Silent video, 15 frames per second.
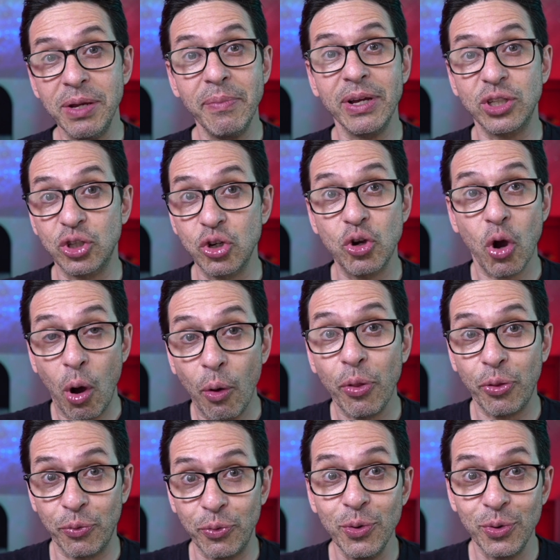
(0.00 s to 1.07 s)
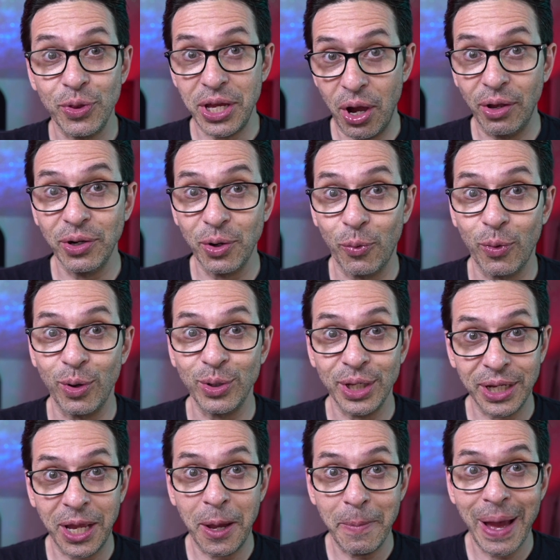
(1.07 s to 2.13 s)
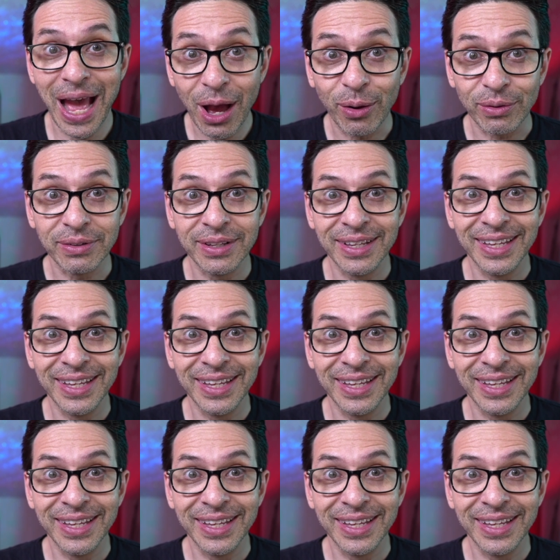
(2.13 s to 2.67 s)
much go through the underworld and come out.